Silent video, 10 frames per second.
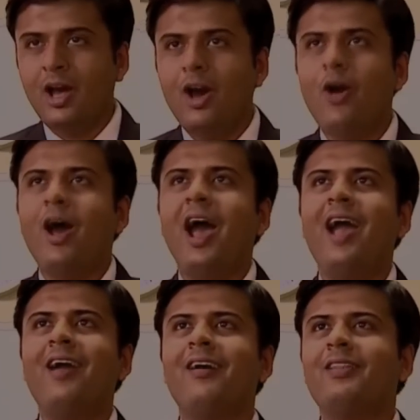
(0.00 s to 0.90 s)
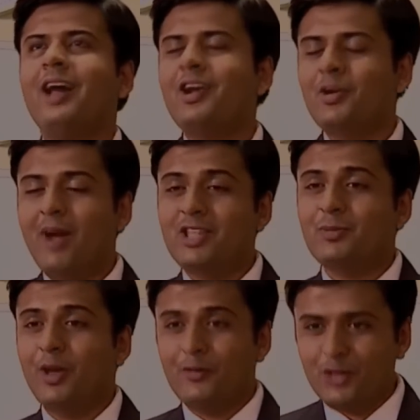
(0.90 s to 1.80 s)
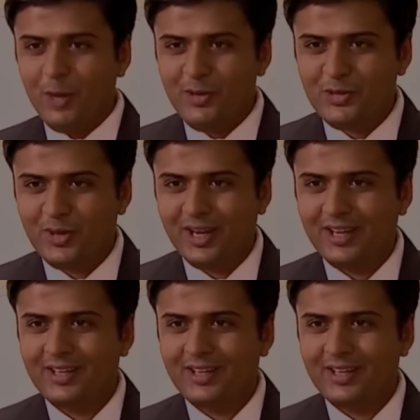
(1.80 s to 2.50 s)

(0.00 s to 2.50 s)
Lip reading: Oh, angle, that reminds me of geometry.